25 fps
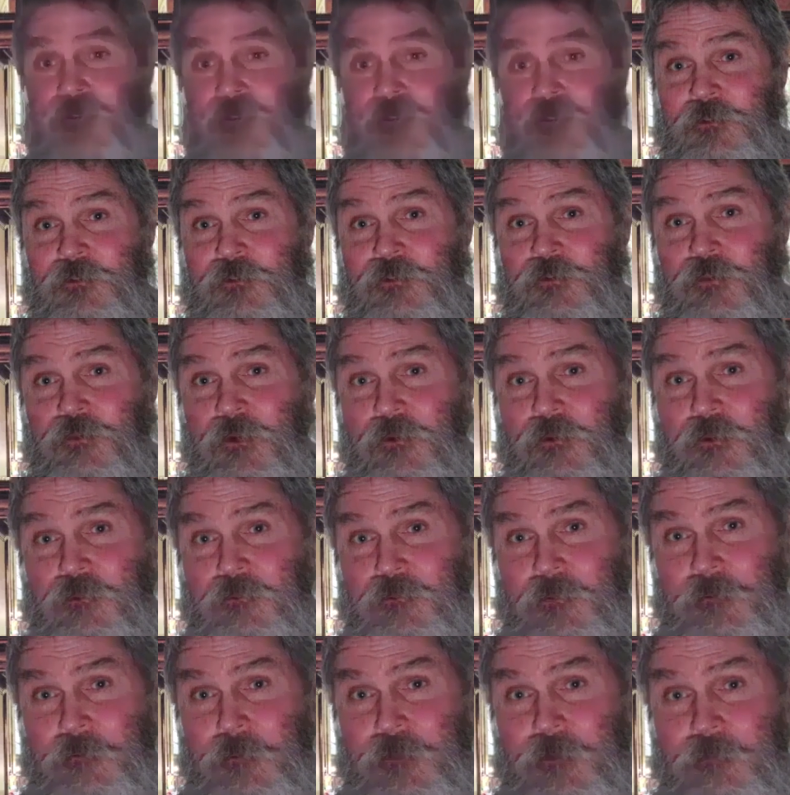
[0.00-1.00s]
That's why there's
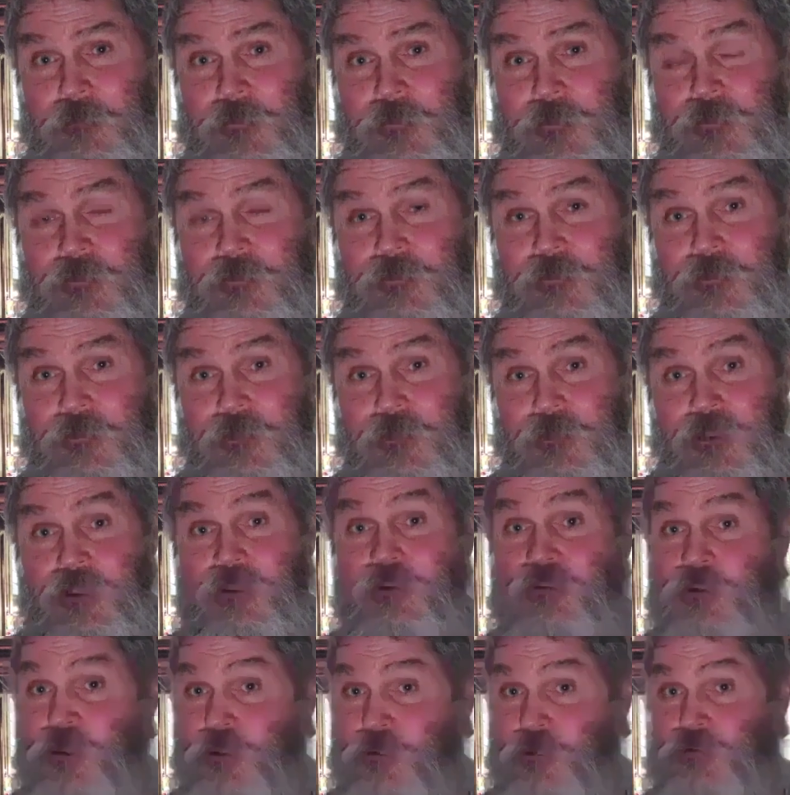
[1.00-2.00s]
also a scroll of
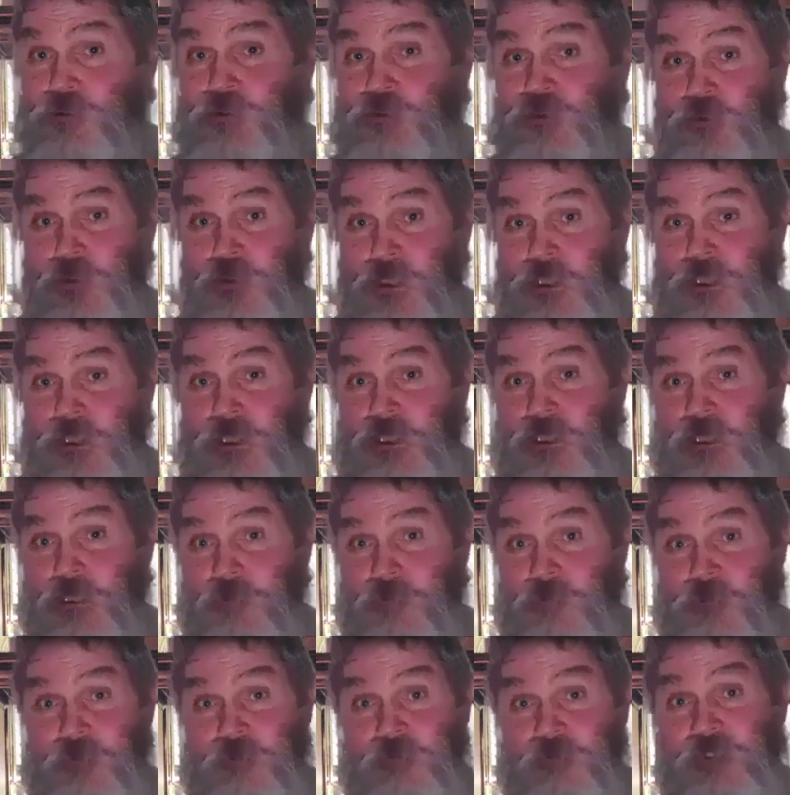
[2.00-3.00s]
remembrance.
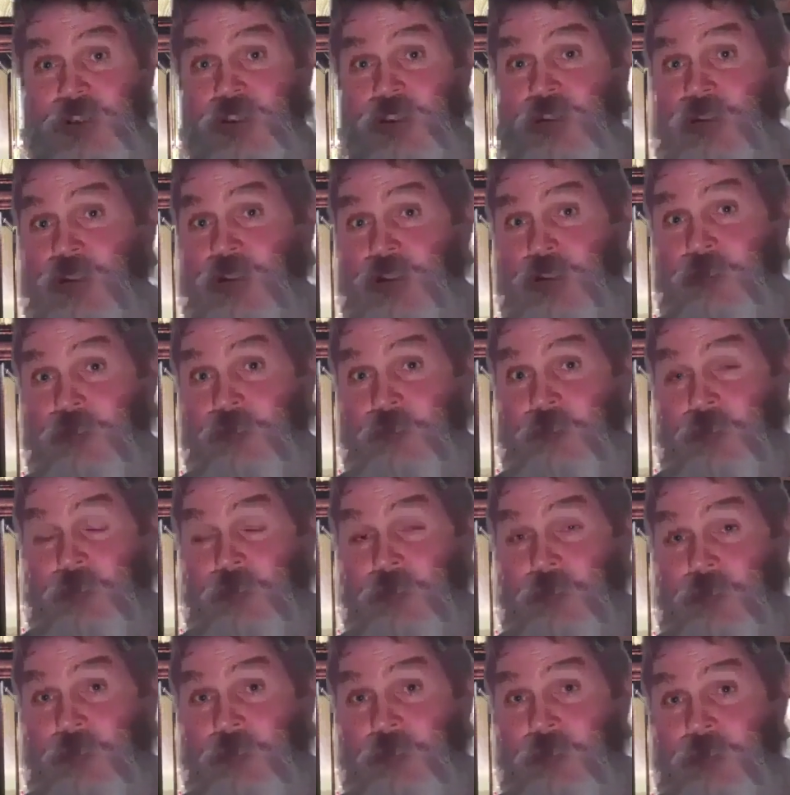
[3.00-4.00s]
Those who heed and
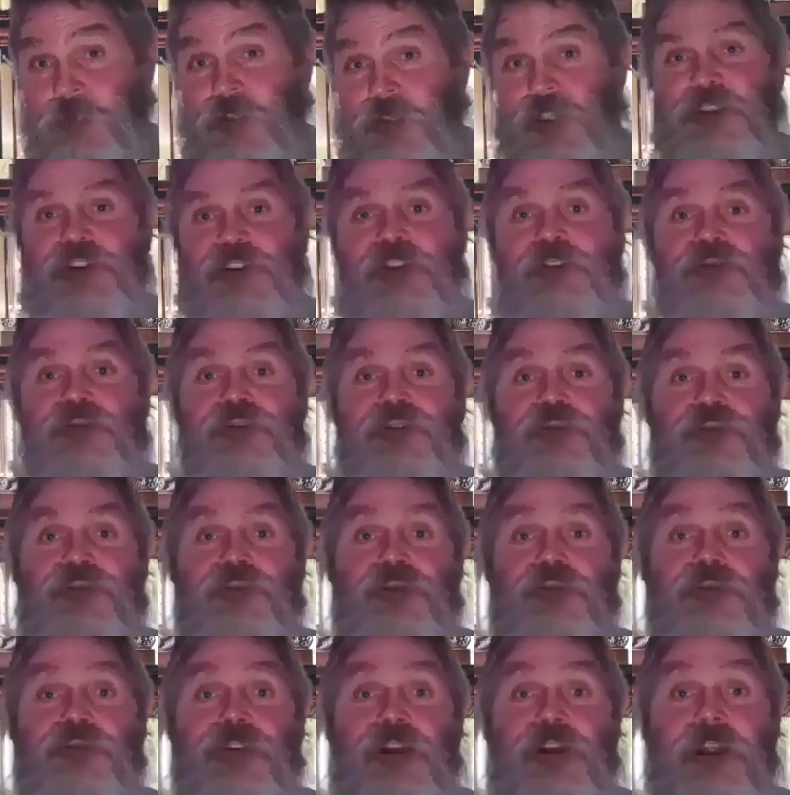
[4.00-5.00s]
revere him,
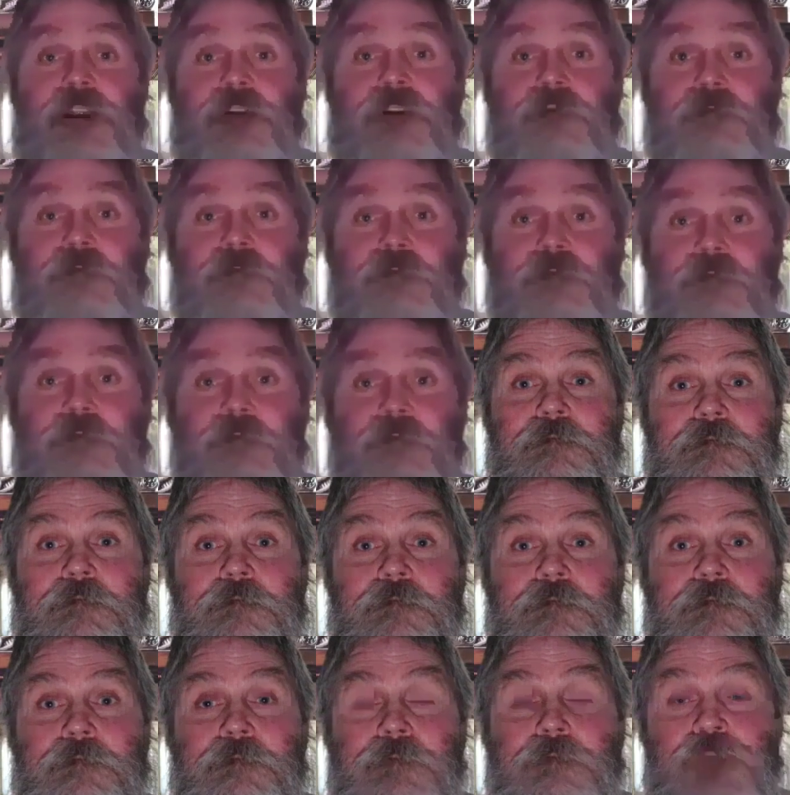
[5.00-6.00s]
and those who do
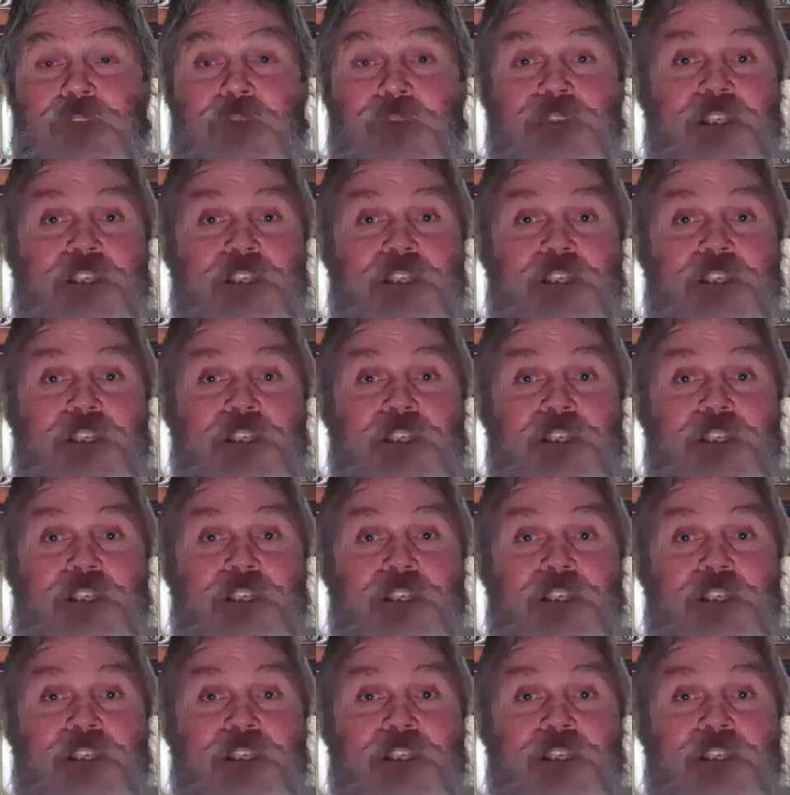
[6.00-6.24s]
not.